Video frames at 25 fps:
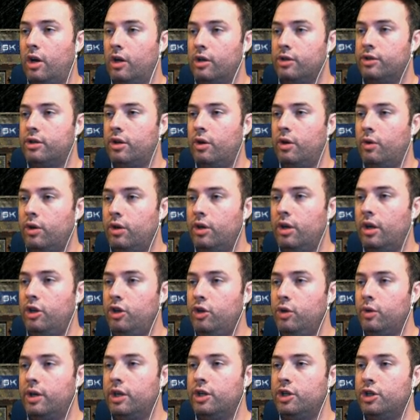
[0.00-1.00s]
Also,
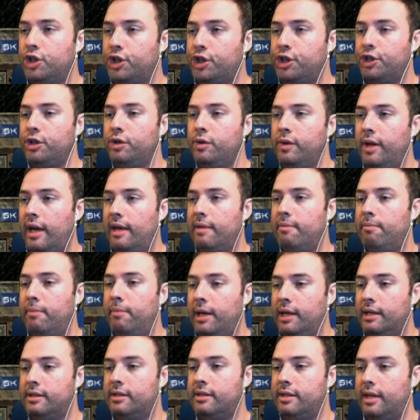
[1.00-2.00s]
you can shoot and
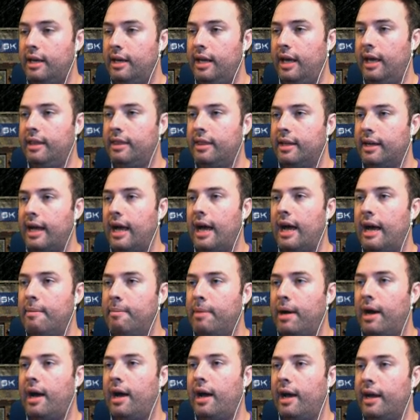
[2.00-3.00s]
miss and hit the guy
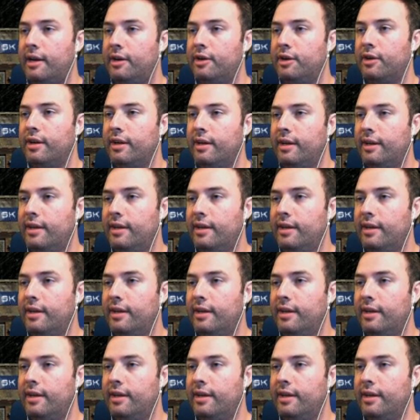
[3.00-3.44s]
behind.